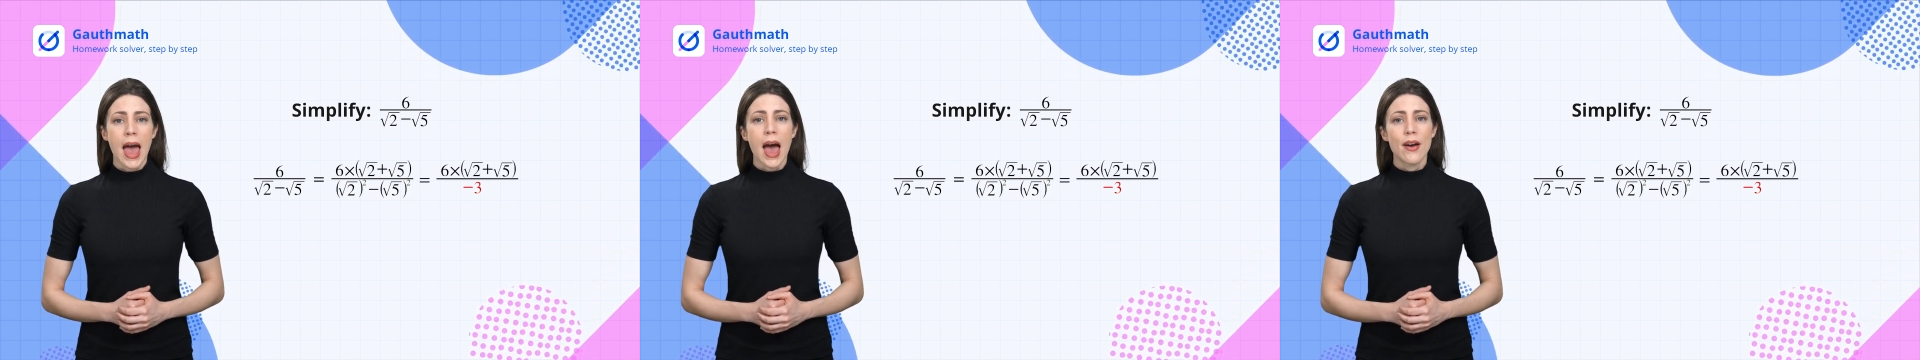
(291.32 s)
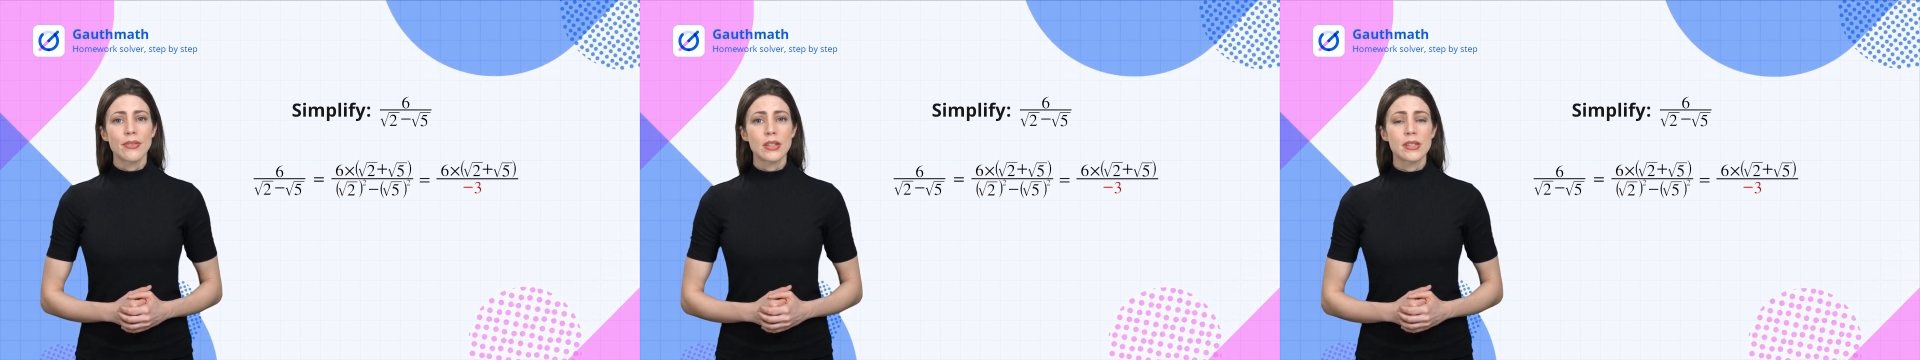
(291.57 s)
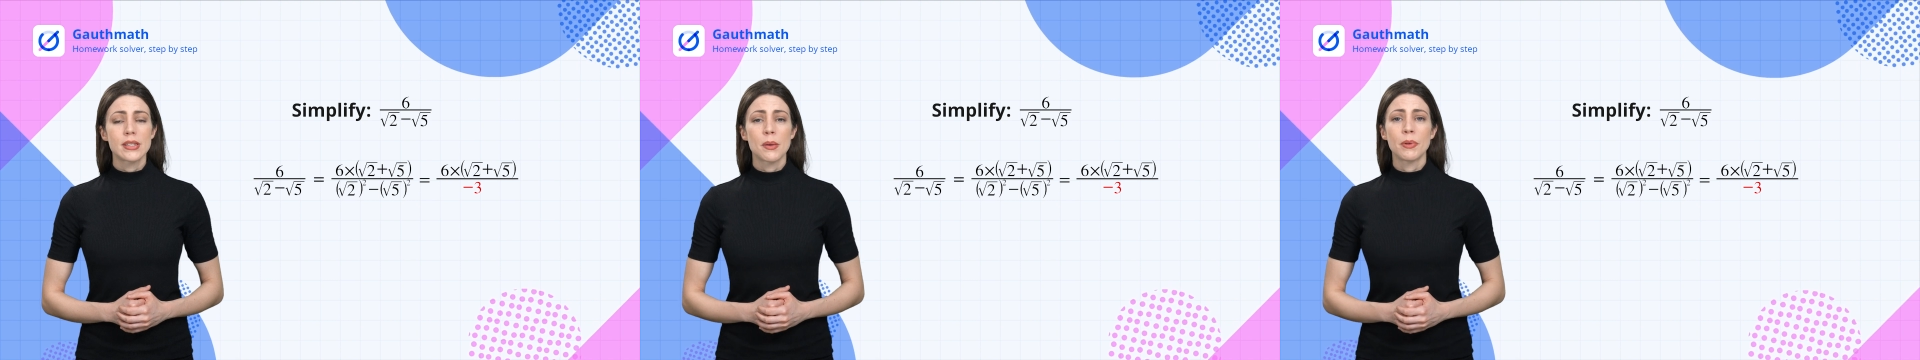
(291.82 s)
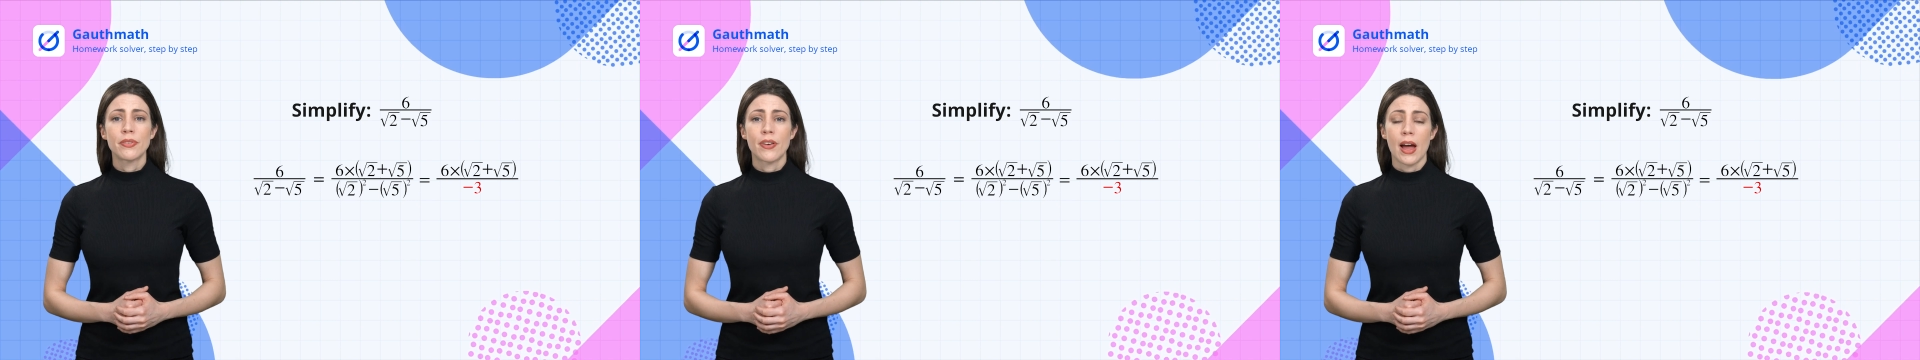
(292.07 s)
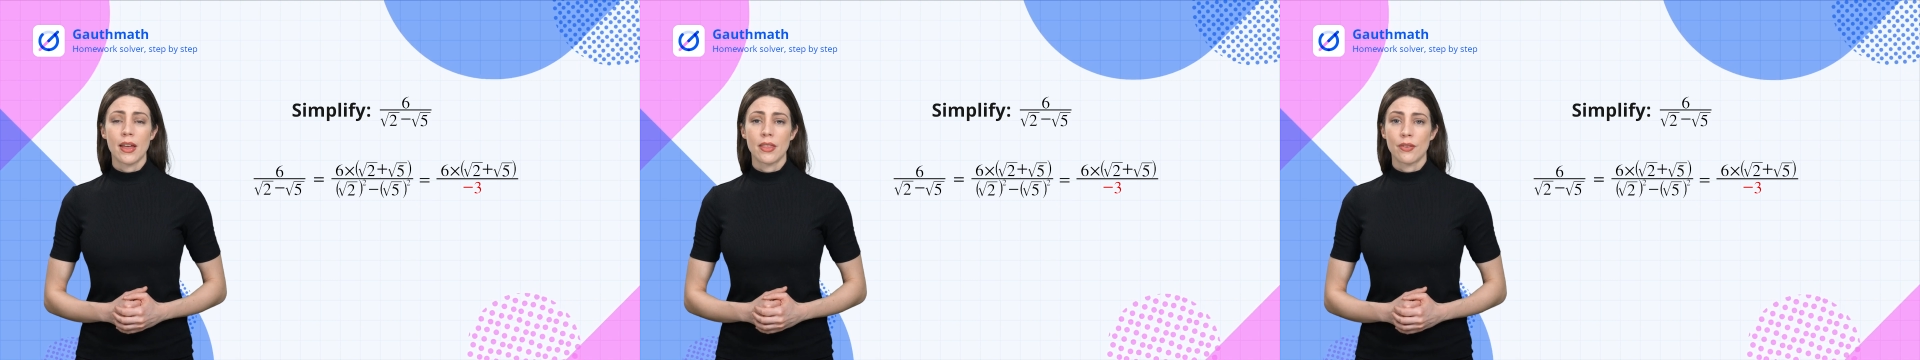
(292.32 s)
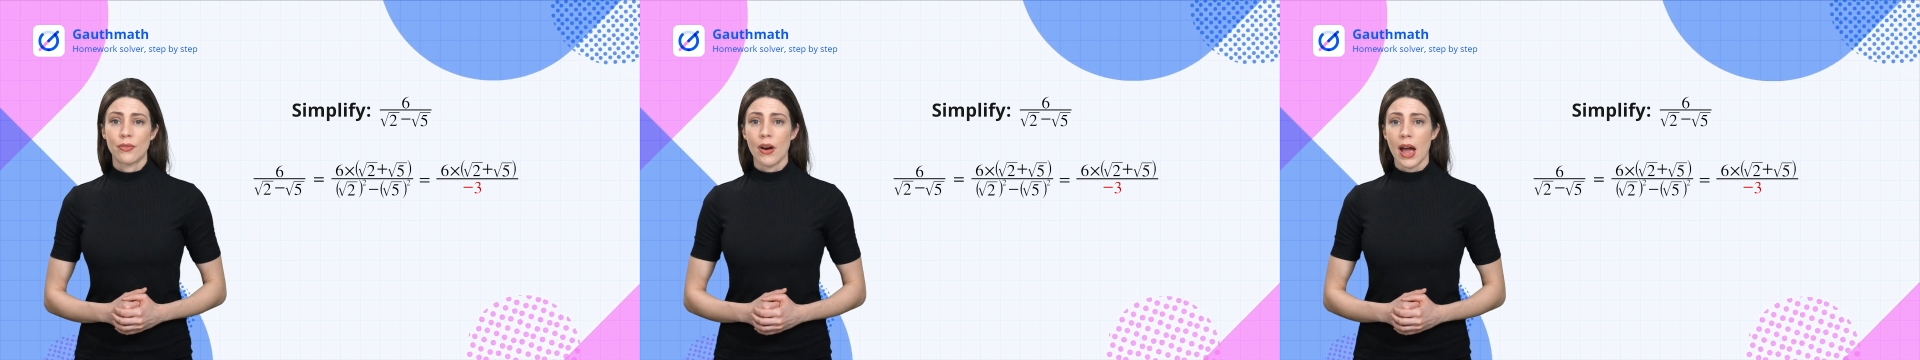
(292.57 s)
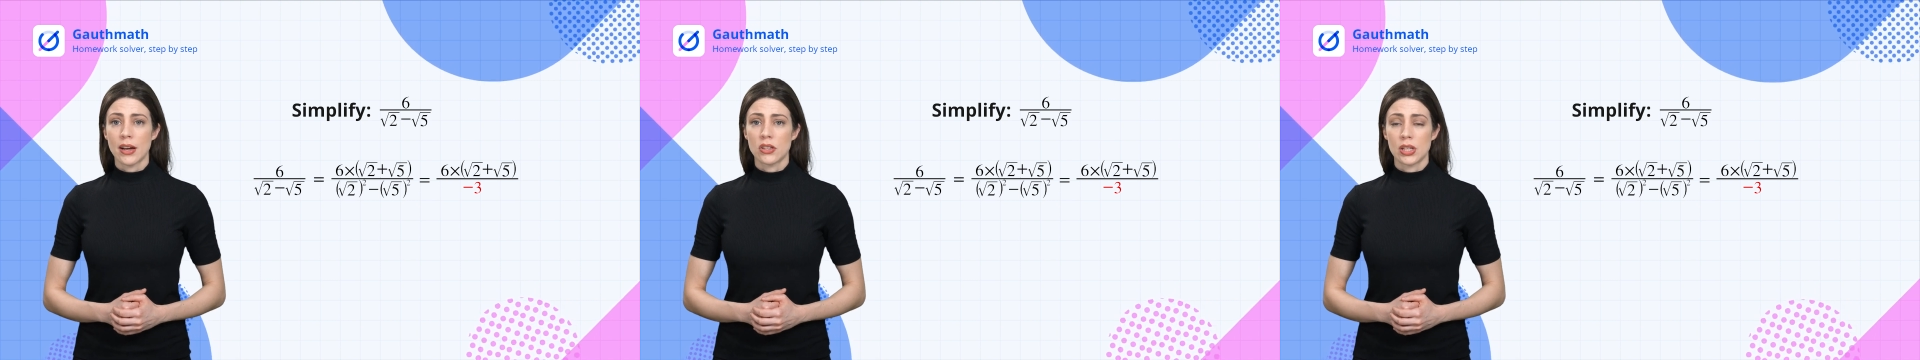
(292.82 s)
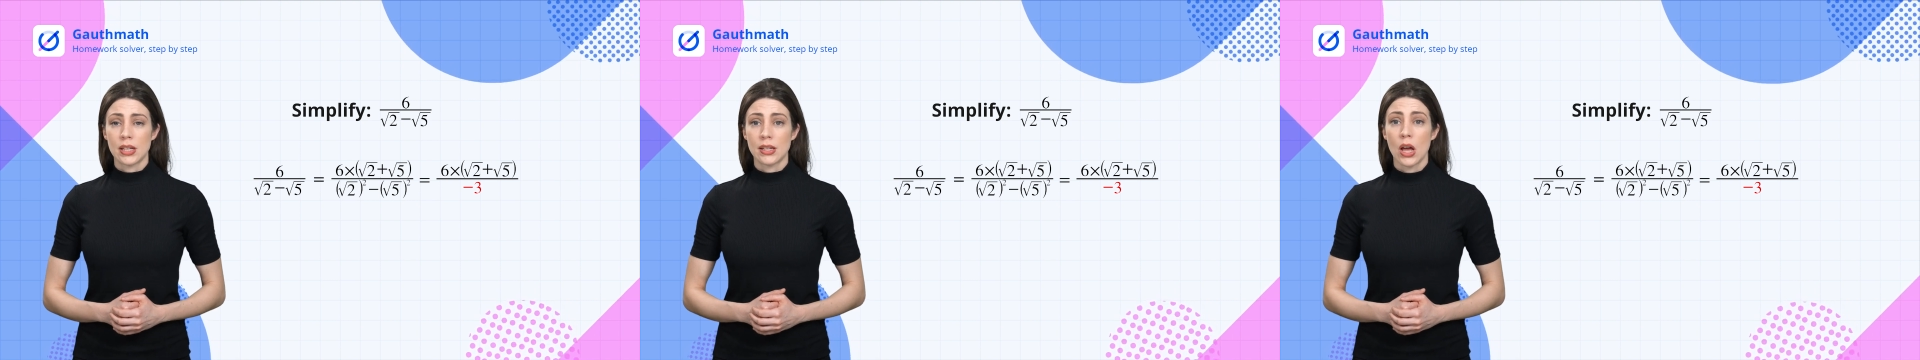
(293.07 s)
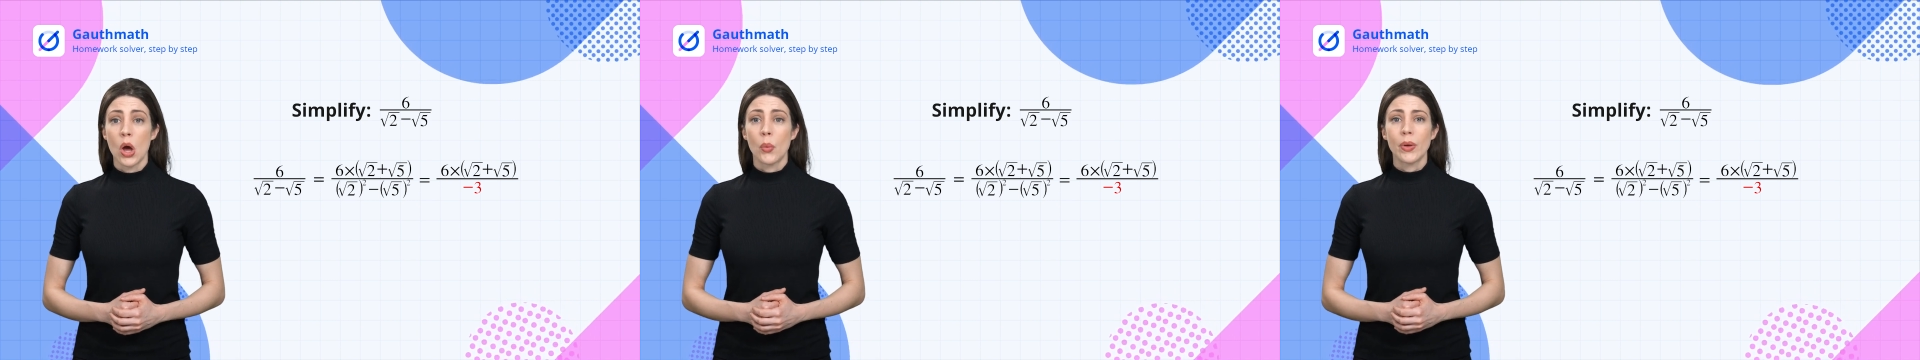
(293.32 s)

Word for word: After simplifying the fraction,